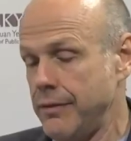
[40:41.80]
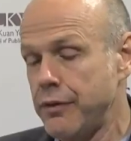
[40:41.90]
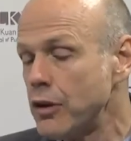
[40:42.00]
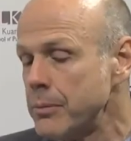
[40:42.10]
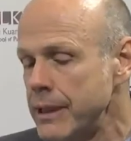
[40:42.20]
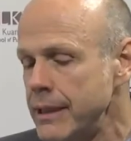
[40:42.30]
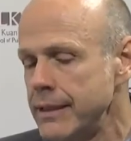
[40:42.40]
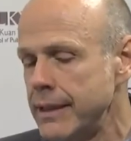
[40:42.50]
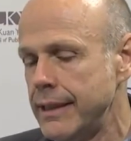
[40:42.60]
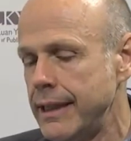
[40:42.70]
For
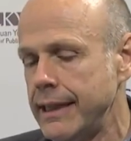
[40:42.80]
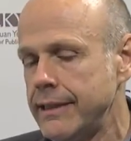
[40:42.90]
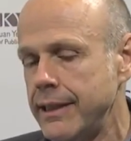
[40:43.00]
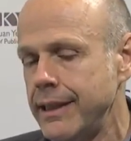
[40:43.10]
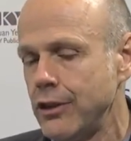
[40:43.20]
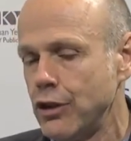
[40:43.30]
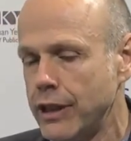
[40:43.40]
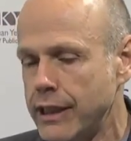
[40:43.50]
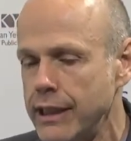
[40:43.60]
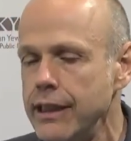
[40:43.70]
me, I think
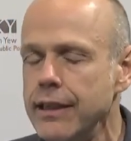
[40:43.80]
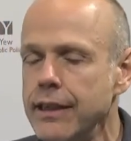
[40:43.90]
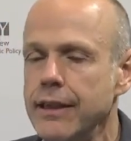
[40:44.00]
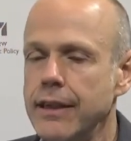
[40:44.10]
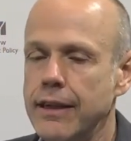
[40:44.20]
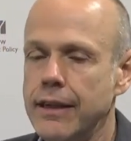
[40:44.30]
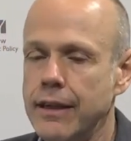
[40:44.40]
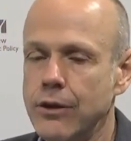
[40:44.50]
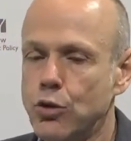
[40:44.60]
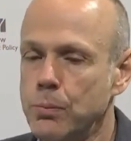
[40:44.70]
the key
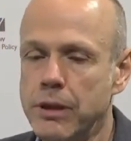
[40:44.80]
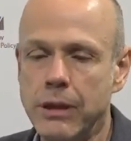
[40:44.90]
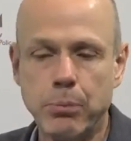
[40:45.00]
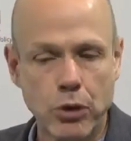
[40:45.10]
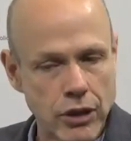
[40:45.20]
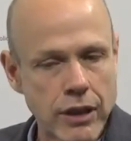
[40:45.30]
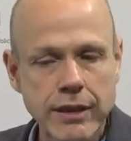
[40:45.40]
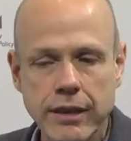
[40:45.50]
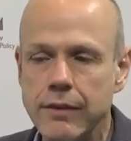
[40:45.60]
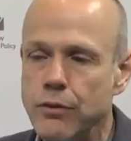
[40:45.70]
to be
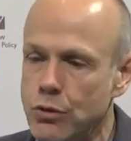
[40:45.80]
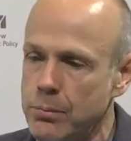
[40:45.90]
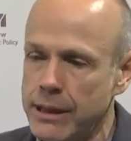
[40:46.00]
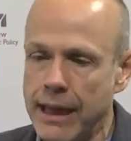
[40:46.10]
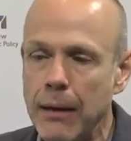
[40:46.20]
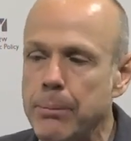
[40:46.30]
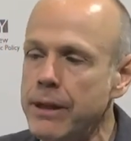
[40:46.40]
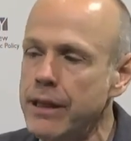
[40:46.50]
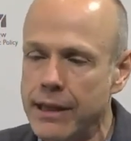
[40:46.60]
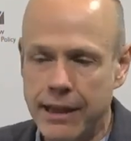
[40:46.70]
productive, to be
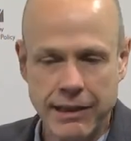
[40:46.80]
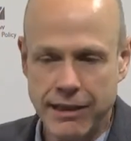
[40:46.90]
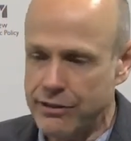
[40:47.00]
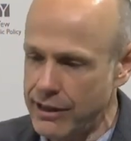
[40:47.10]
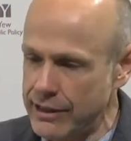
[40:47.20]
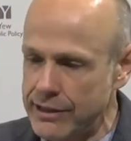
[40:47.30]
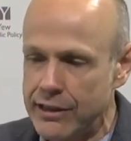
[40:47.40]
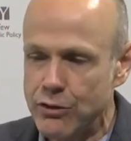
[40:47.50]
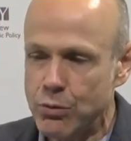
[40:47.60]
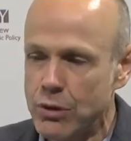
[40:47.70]
happy in this
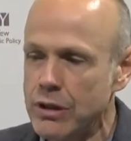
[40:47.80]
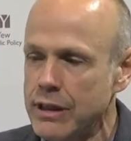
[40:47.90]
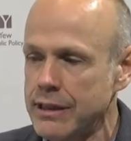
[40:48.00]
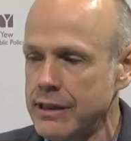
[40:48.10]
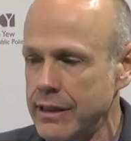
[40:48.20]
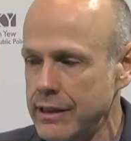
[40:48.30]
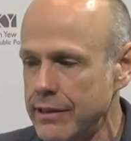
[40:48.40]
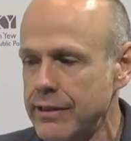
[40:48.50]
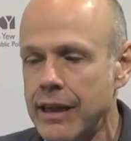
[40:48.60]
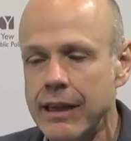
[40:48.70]
work, in
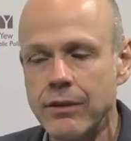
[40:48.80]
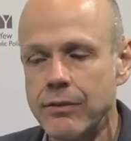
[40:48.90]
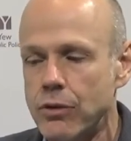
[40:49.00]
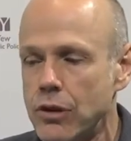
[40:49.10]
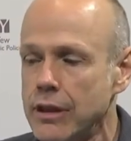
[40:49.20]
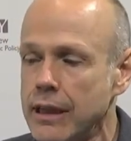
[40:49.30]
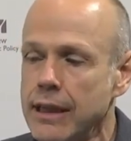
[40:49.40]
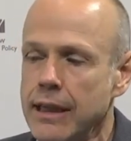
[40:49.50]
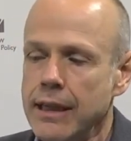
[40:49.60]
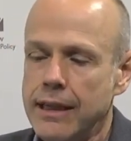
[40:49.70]
this line of work,
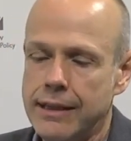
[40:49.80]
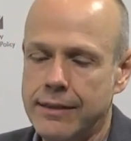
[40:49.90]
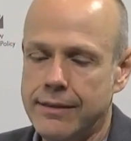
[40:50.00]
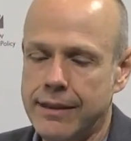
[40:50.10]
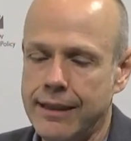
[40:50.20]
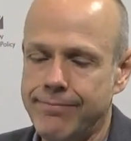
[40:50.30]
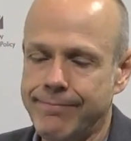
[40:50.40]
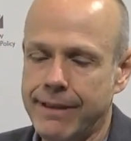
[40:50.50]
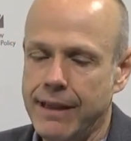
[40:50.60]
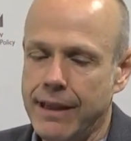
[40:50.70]
is that
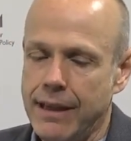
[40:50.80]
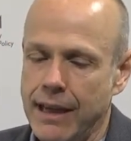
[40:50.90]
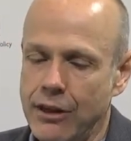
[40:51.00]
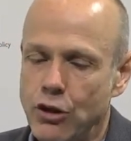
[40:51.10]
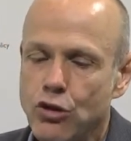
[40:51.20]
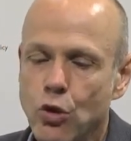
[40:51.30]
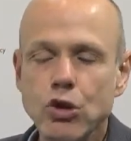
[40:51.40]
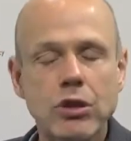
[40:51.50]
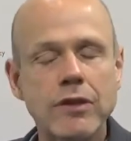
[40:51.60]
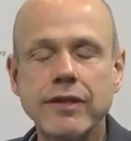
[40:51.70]
in the
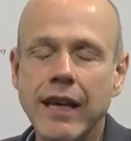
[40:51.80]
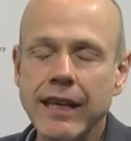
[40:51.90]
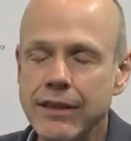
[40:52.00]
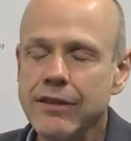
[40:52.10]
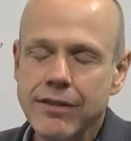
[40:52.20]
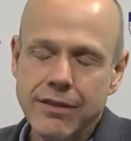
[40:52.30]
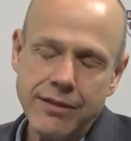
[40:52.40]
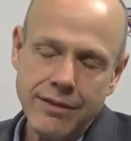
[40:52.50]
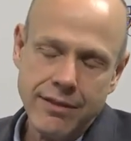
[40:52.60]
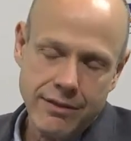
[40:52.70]
social
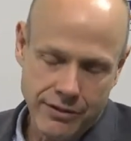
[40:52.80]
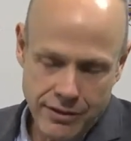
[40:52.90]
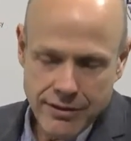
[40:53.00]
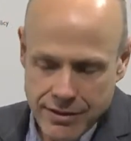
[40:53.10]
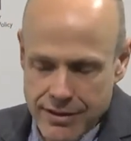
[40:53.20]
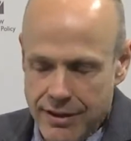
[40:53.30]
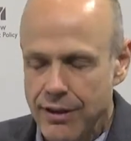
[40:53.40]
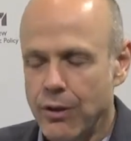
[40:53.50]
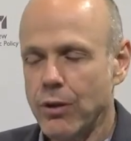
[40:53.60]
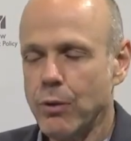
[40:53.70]
sciences,
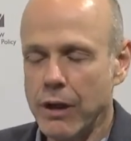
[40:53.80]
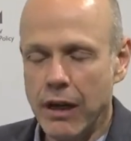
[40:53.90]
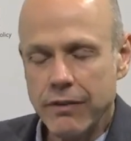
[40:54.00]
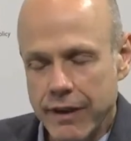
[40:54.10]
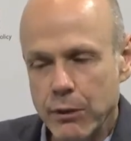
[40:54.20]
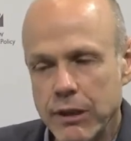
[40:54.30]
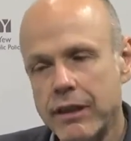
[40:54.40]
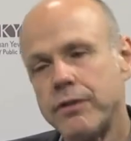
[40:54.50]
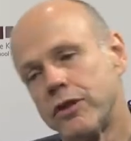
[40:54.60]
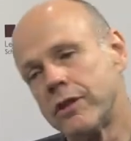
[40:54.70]
we are very
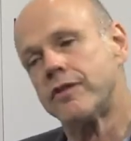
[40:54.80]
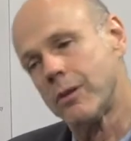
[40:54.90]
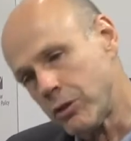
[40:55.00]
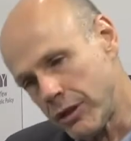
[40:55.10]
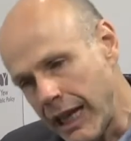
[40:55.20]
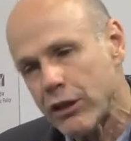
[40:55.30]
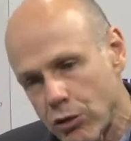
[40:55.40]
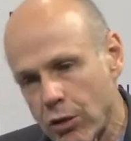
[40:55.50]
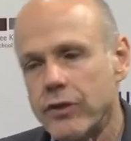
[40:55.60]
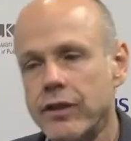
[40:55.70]
different from the
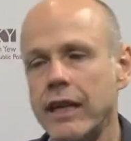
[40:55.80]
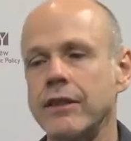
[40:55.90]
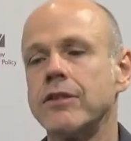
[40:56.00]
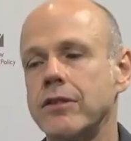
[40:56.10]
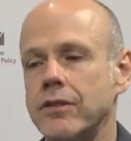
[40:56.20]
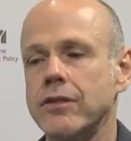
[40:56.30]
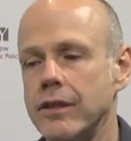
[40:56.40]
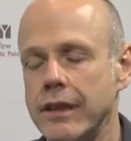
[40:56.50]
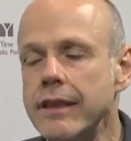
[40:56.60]
natural sciences.